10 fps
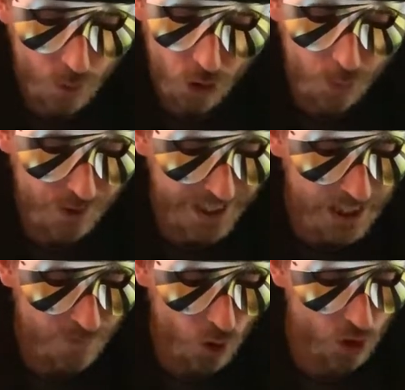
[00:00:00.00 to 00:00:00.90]
So in Group D,
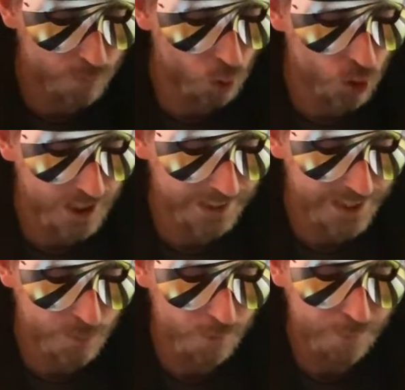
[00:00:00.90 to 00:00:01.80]
you've got Sporting
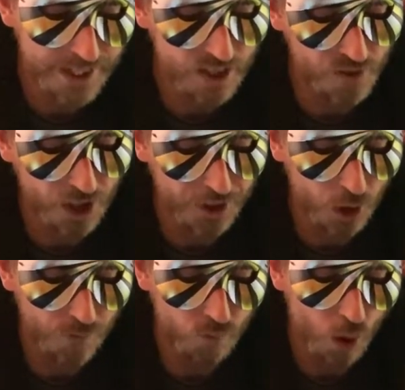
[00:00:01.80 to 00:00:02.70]
Lisbon, PSV
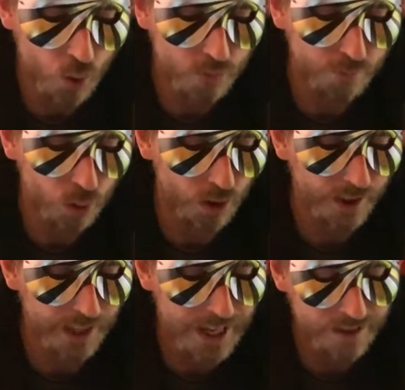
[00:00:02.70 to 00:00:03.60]
Eindhoven, Rosenborg,
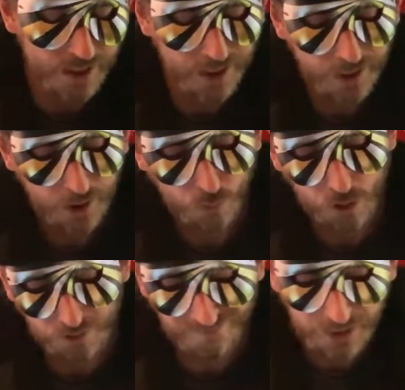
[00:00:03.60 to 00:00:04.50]
and Lask.
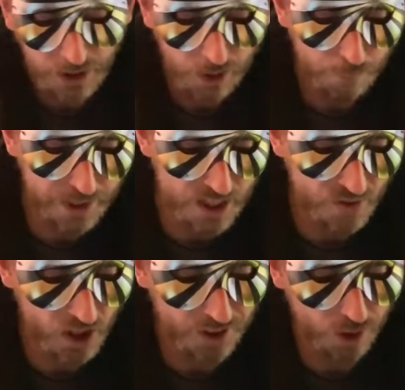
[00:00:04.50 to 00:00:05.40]
Well,
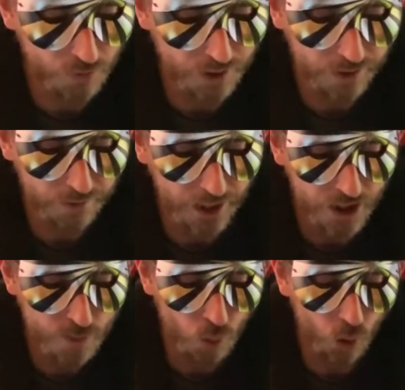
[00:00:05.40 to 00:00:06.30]
PSV Eindhoven
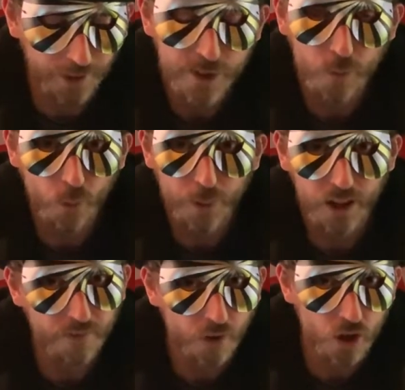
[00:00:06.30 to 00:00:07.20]
and Sporting Lisbon will
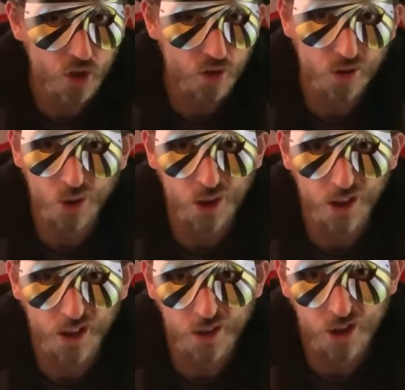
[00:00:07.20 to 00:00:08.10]
be the first
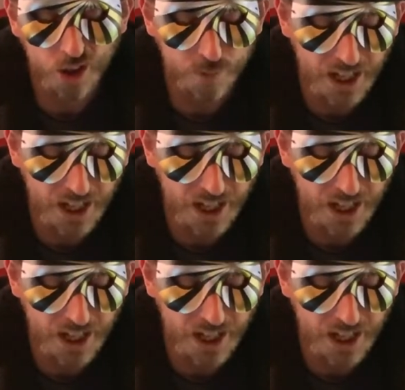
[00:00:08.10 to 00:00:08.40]
two that